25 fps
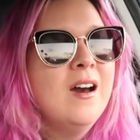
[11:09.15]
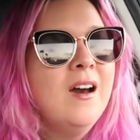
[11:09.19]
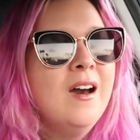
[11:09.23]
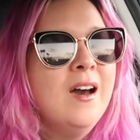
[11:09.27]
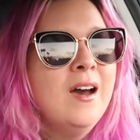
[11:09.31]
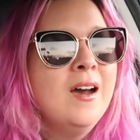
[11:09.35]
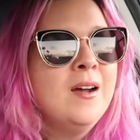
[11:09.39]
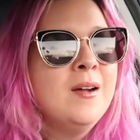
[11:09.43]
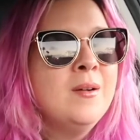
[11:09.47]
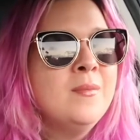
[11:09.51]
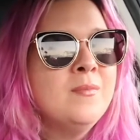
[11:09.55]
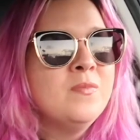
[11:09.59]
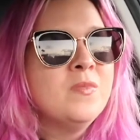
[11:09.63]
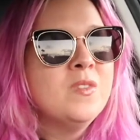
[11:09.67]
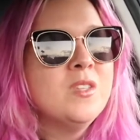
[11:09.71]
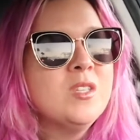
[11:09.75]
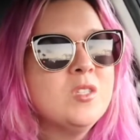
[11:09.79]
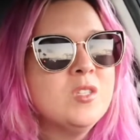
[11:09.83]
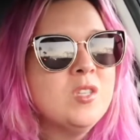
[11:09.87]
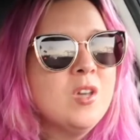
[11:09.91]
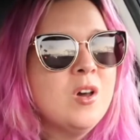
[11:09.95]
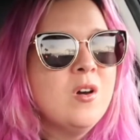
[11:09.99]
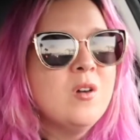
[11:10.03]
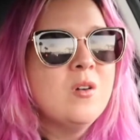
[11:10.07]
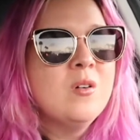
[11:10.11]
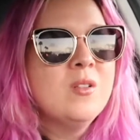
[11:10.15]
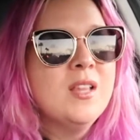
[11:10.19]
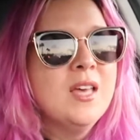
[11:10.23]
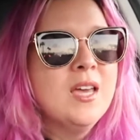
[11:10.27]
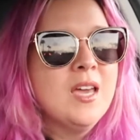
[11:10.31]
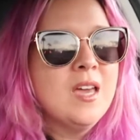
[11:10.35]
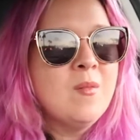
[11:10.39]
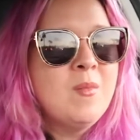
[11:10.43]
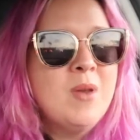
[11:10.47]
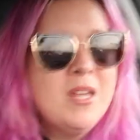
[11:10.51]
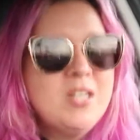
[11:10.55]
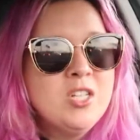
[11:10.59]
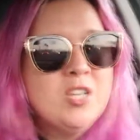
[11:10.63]
Um, so
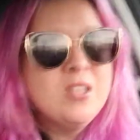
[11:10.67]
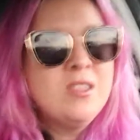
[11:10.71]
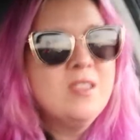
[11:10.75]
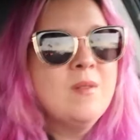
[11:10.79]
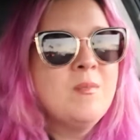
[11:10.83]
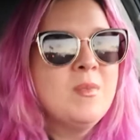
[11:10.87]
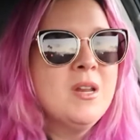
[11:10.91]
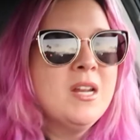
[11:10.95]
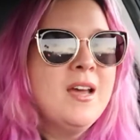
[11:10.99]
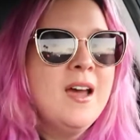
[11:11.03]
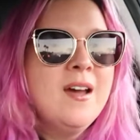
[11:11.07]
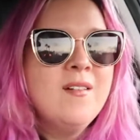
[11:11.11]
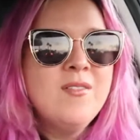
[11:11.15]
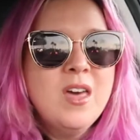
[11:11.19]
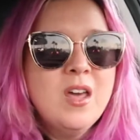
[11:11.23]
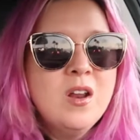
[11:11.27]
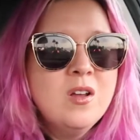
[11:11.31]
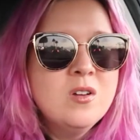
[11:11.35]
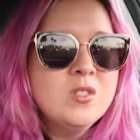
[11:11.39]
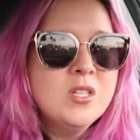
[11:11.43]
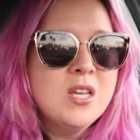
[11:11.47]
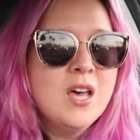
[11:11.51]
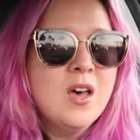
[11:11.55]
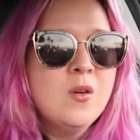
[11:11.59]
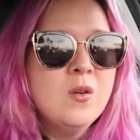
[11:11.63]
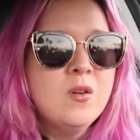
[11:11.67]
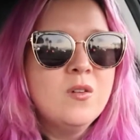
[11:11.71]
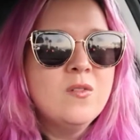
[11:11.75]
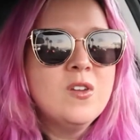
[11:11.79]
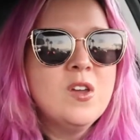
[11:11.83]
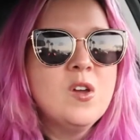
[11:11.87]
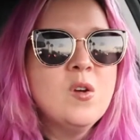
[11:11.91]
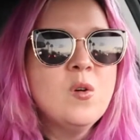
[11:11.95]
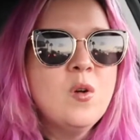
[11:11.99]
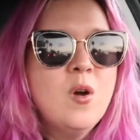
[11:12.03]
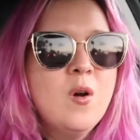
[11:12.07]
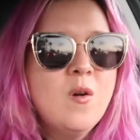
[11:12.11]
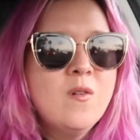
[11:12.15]
like I mentioned, I'm gonna have that hotel
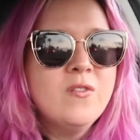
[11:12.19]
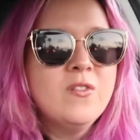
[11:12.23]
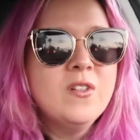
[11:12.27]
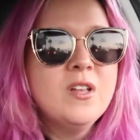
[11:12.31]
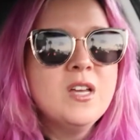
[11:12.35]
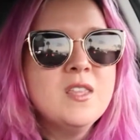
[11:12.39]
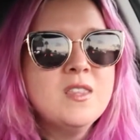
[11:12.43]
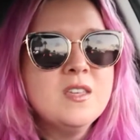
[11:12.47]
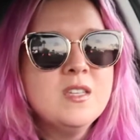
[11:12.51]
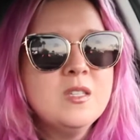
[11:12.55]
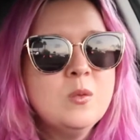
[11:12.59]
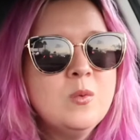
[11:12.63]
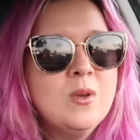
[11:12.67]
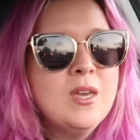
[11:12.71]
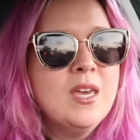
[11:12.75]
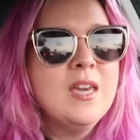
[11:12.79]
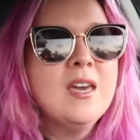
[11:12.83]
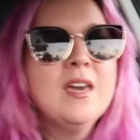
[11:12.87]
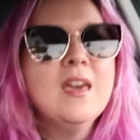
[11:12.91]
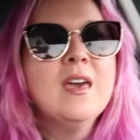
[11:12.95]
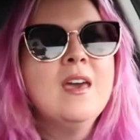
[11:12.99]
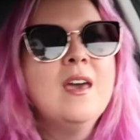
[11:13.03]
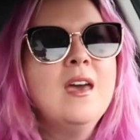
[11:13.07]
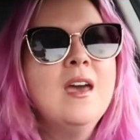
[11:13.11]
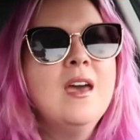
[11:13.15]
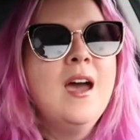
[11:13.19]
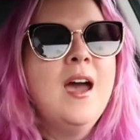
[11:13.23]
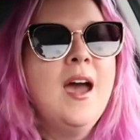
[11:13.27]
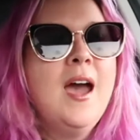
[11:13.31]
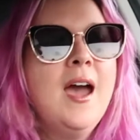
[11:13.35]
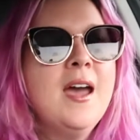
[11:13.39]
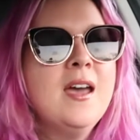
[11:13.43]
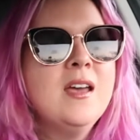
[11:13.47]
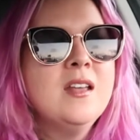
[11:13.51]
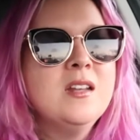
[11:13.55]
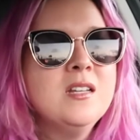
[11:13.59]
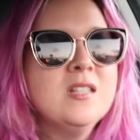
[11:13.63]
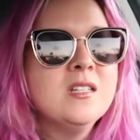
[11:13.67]
review hopefully this week
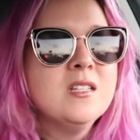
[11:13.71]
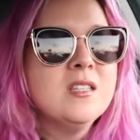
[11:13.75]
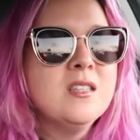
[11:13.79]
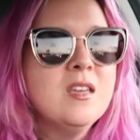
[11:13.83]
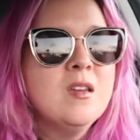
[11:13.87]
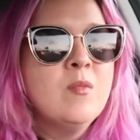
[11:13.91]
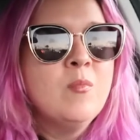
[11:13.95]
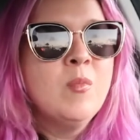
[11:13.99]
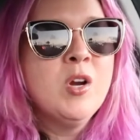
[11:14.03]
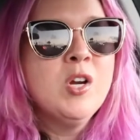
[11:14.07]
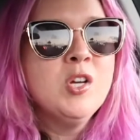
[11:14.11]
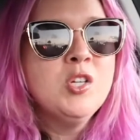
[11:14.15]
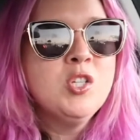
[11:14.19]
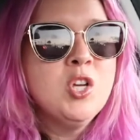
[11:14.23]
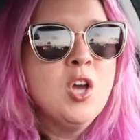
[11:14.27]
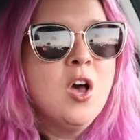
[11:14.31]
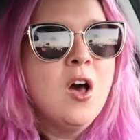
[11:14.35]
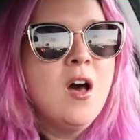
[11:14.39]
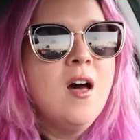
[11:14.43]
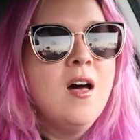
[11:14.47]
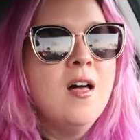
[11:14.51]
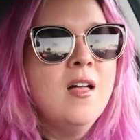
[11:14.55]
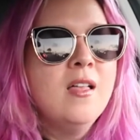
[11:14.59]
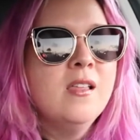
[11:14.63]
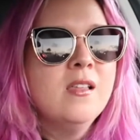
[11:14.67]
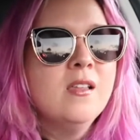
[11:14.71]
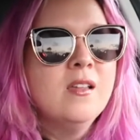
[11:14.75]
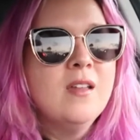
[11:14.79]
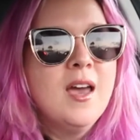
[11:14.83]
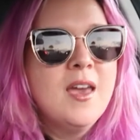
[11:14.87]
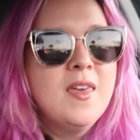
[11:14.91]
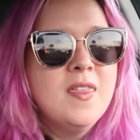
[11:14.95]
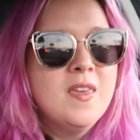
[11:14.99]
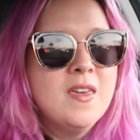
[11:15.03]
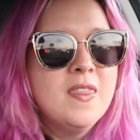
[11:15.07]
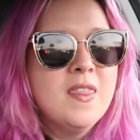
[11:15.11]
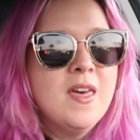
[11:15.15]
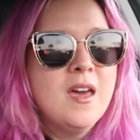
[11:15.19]
and the merch haul,
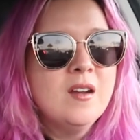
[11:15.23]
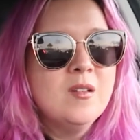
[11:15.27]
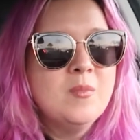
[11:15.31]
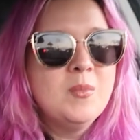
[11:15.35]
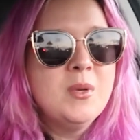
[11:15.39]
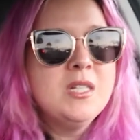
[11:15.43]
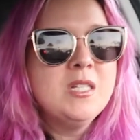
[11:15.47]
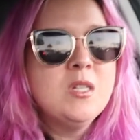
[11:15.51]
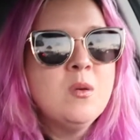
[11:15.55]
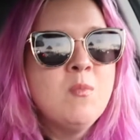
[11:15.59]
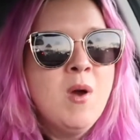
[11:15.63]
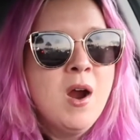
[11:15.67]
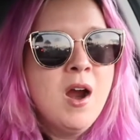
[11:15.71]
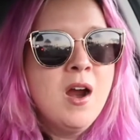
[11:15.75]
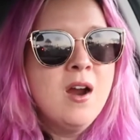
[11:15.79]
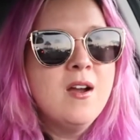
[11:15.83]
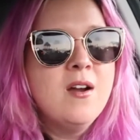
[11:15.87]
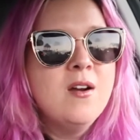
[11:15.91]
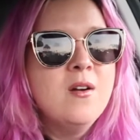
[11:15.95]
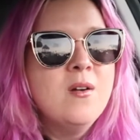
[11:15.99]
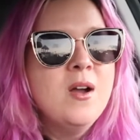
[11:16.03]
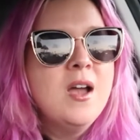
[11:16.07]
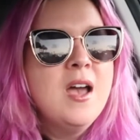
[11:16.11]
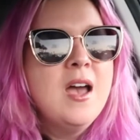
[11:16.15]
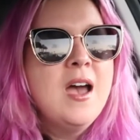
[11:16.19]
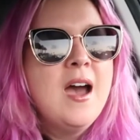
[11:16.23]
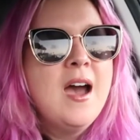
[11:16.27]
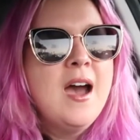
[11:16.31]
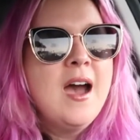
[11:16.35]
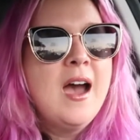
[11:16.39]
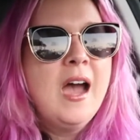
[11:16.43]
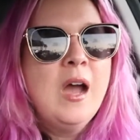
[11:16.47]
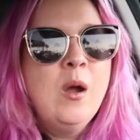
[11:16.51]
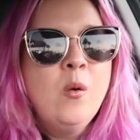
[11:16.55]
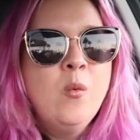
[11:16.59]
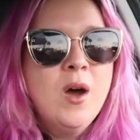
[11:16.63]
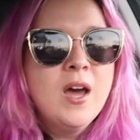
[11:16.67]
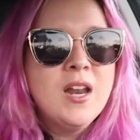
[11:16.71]
I think that'll be tomorrow.
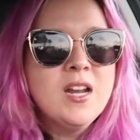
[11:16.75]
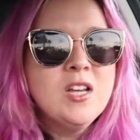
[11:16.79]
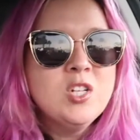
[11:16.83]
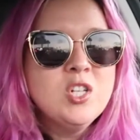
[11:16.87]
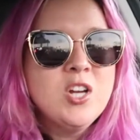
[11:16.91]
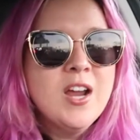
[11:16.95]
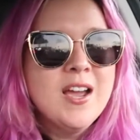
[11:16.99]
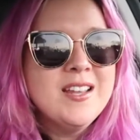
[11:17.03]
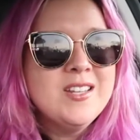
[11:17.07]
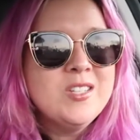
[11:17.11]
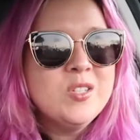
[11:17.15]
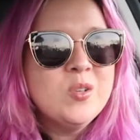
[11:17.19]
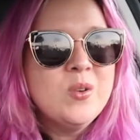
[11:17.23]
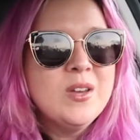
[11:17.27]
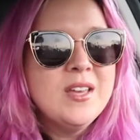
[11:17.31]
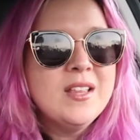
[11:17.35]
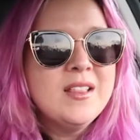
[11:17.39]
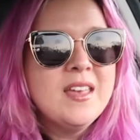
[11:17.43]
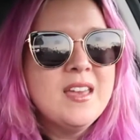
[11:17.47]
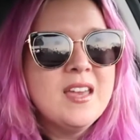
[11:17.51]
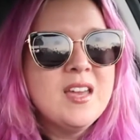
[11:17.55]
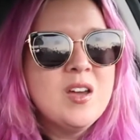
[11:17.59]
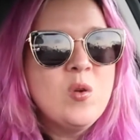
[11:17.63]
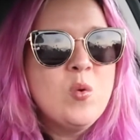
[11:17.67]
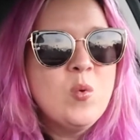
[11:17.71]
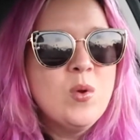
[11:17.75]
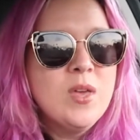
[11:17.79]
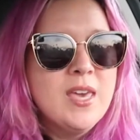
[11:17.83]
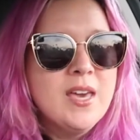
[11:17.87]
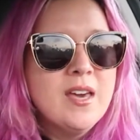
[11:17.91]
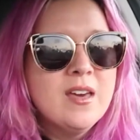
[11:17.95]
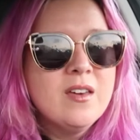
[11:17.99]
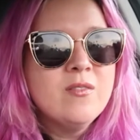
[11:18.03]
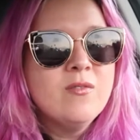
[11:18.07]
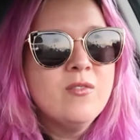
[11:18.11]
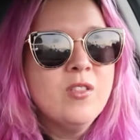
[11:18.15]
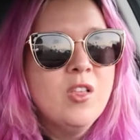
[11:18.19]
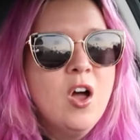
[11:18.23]
I wanna try doing like a week
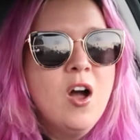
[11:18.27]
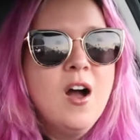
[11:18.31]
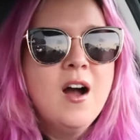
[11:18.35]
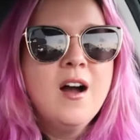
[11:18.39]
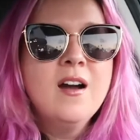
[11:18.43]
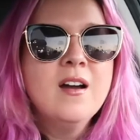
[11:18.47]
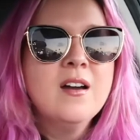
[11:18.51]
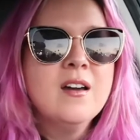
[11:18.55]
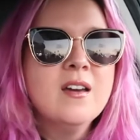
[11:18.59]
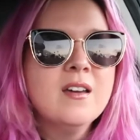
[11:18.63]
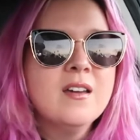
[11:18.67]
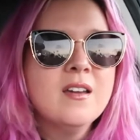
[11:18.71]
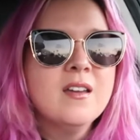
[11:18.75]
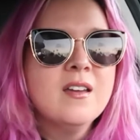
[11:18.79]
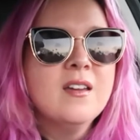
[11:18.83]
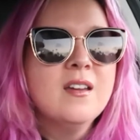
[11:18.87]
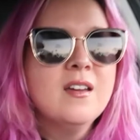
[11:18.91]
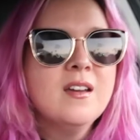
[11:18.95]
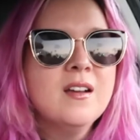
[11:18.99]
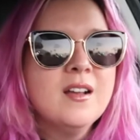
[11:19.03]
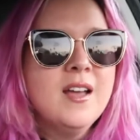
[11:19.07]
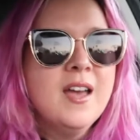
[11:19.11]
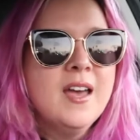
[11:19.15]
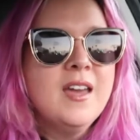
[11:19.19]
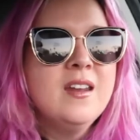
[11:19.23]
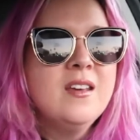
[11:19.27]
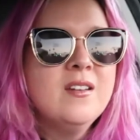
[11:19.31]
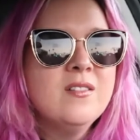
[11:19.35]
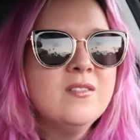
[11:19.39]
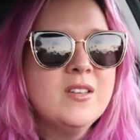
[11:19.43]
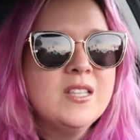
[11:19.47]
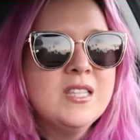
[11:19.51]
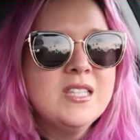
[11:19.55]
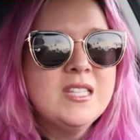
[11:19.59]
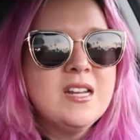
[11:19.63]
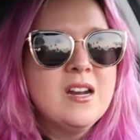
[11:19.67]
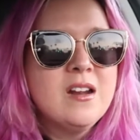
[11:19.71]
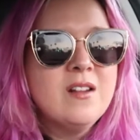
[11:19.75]
vlog, kind of
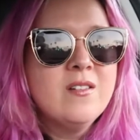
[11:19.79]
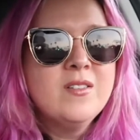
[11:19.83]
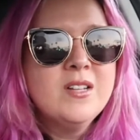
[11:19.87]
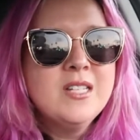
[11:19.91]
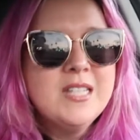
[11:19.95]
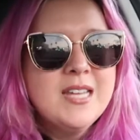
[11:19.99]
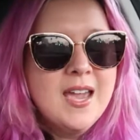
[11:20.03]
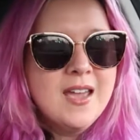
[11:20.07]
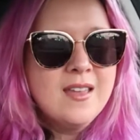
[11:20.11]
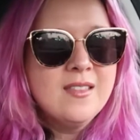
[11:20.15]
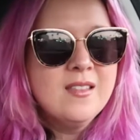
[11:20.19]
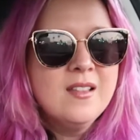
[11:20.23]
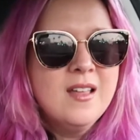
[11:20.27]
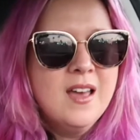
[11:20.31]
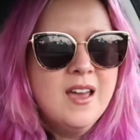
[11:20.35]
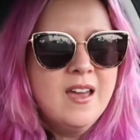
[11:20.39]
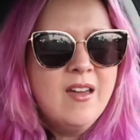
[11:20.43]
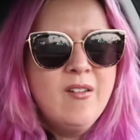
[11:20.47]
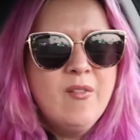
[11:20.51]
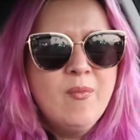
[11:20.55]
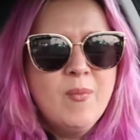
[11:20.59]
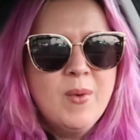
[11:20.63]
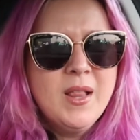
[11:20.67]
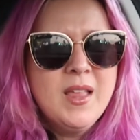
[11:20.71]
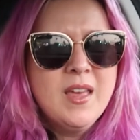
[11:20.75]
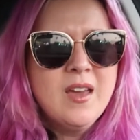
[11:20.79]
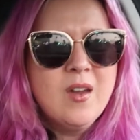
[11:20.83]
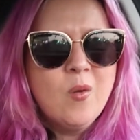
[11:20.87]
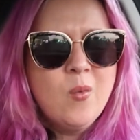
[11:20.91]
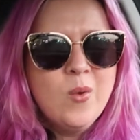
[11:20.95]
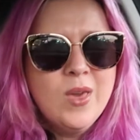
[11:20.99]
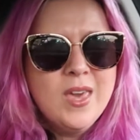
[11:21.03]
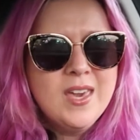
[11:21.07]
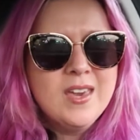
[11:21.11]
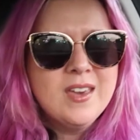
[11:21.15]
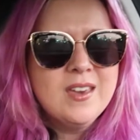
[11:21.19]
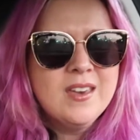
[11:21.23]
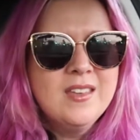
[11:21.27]
instead of a day in the life, but like a
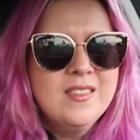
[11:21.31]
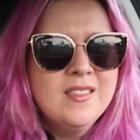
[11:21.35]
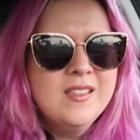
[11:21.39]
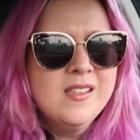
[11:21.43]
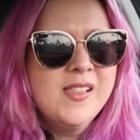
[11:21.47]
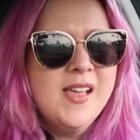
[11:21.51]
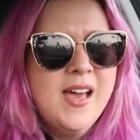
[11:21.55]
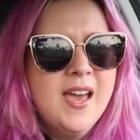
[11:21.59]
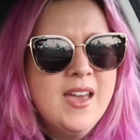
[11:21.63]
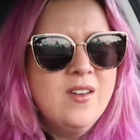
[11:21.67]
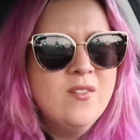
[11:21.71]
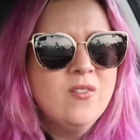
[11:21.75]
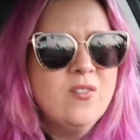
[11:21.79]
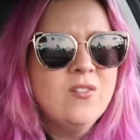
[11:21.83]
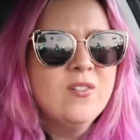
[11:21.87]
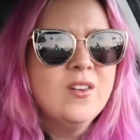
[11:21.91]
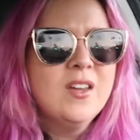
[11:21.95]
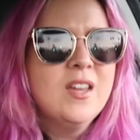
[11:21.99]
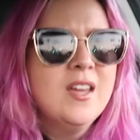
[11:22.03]
week in the life.